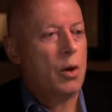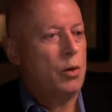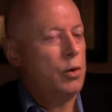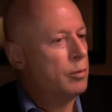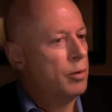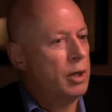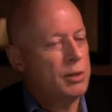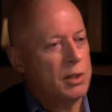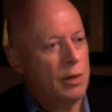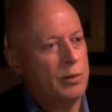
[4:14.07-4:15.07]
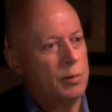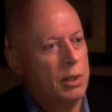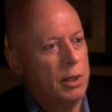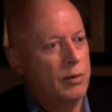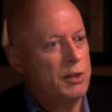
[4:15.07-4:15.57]
who couldn't bring himself to
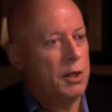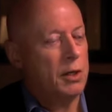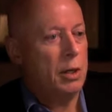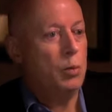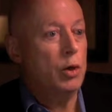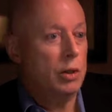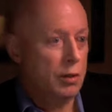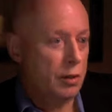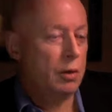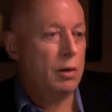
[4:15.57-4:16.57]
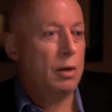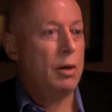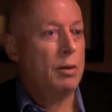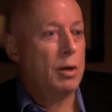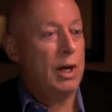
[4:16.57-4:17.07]
believe and certainly wouldn't
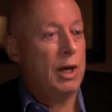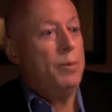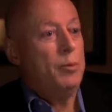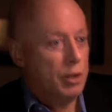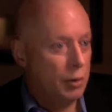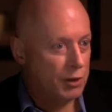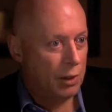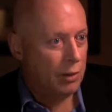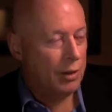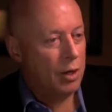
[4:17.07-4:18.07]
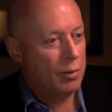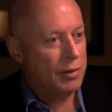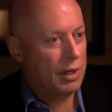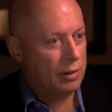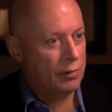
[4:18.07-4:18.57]
claim to do so in the hope
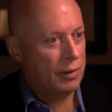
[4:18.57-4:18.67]
of getting a